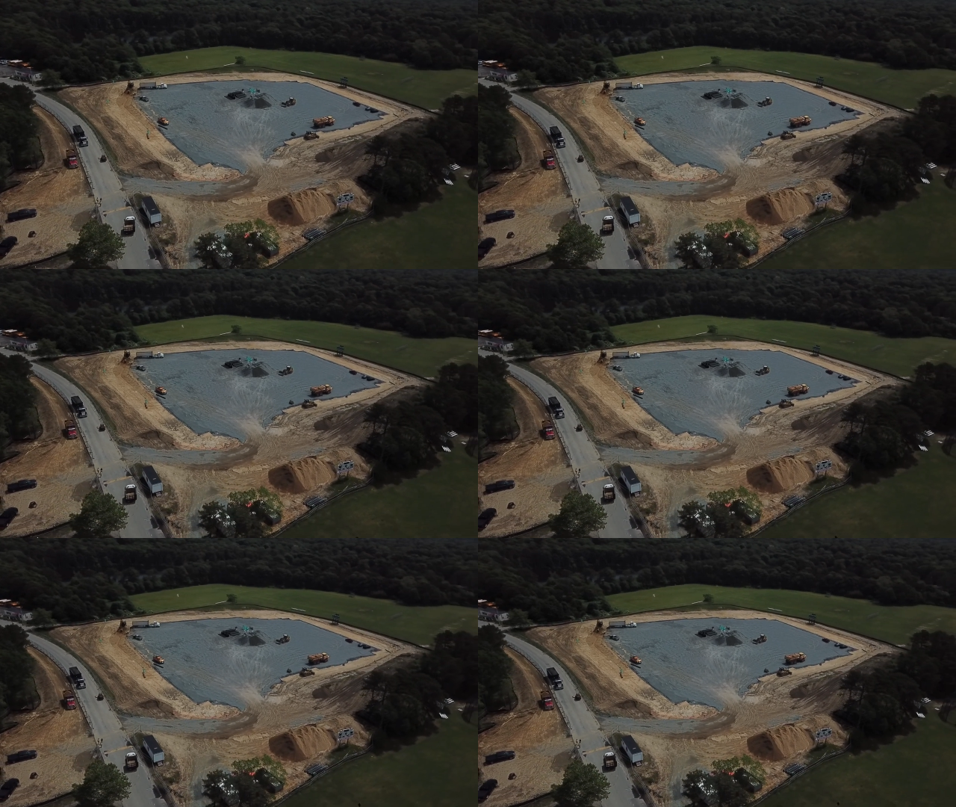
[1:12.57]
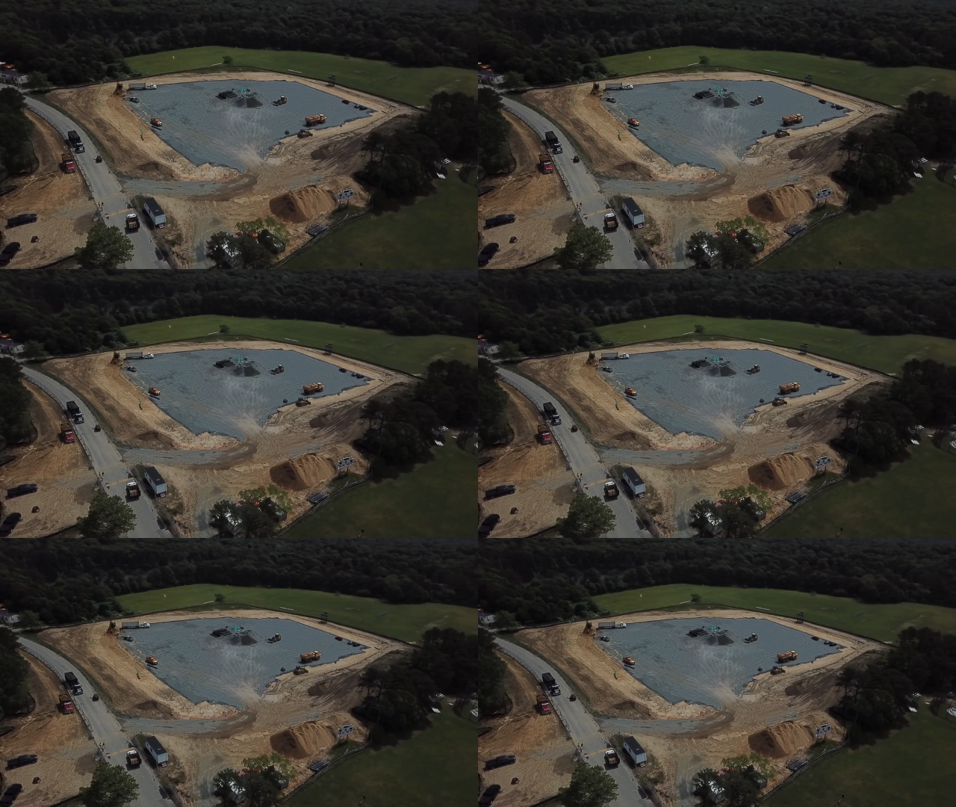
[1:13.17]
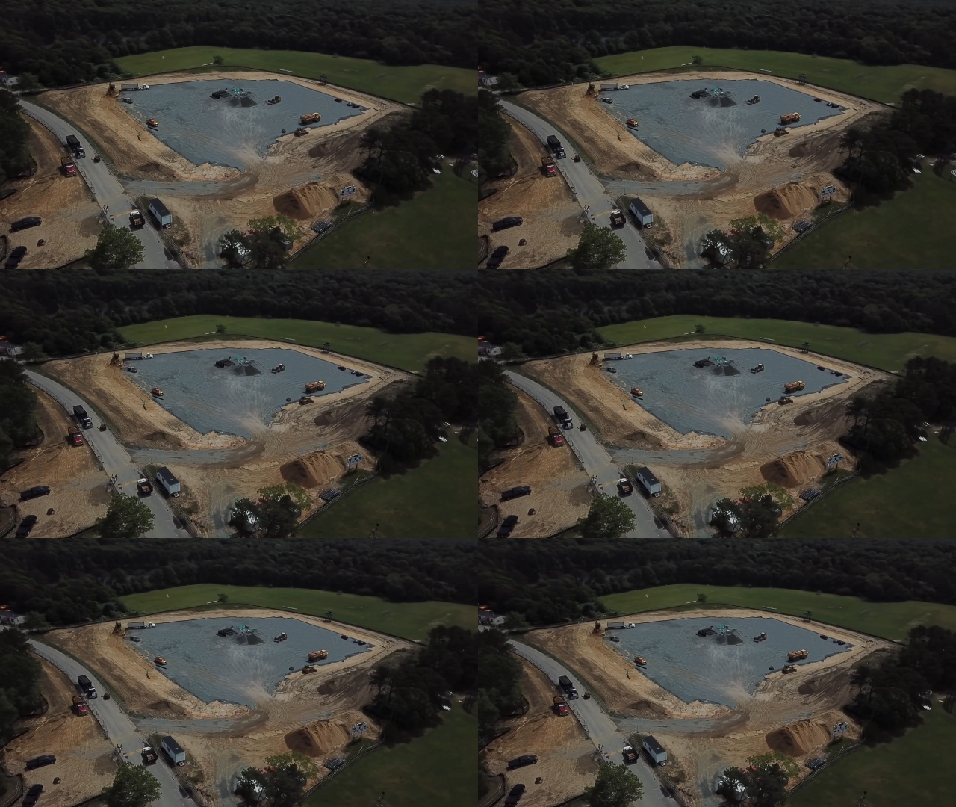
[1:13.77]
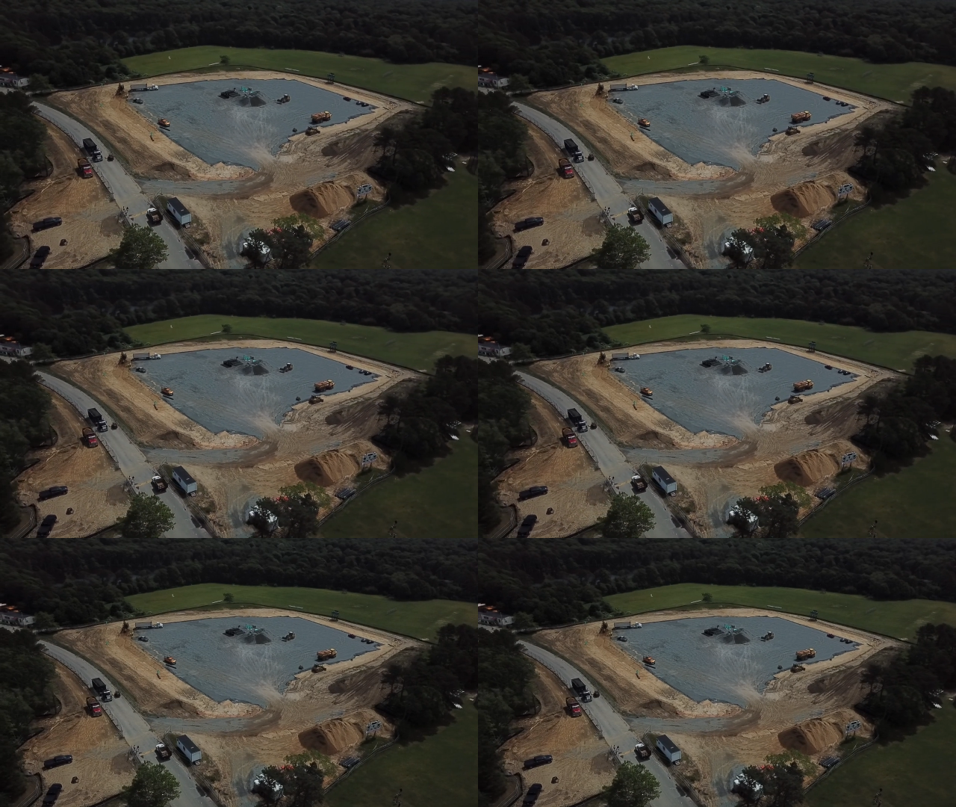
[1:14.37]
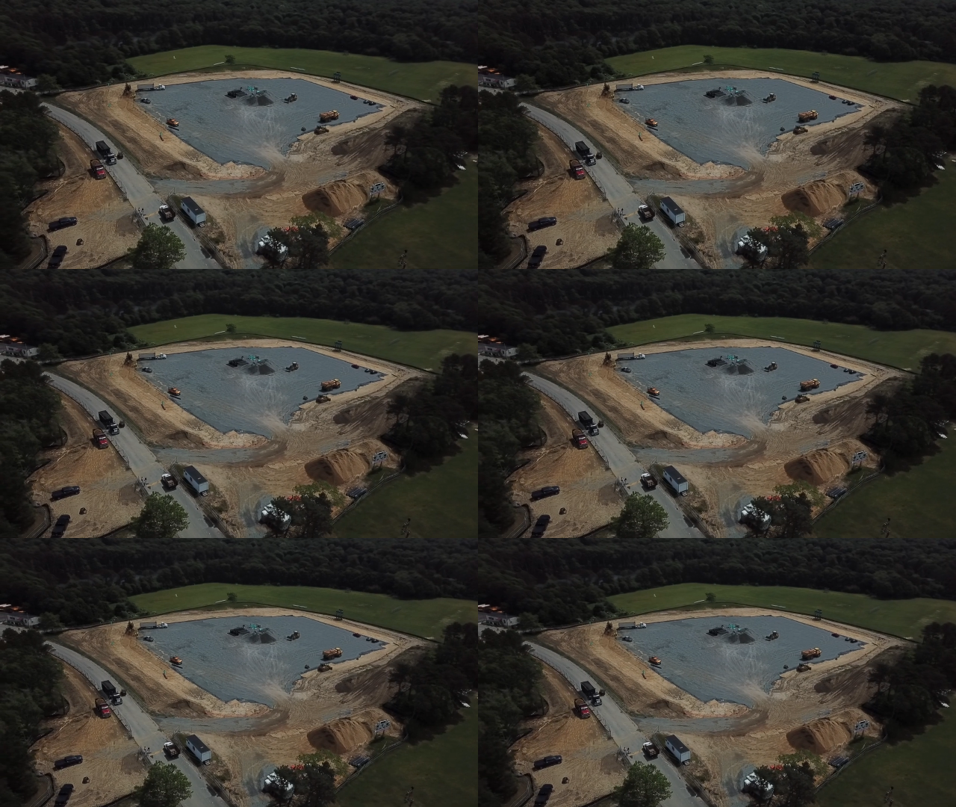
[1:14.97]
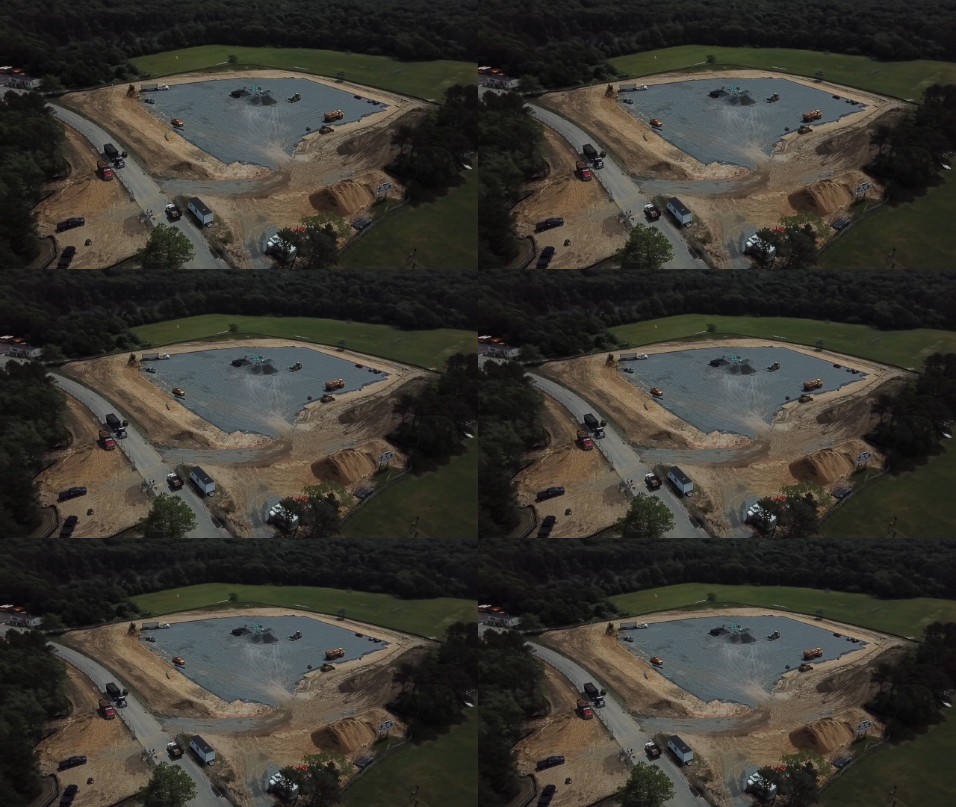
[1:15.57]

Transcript: Nobody's mouth can be seen.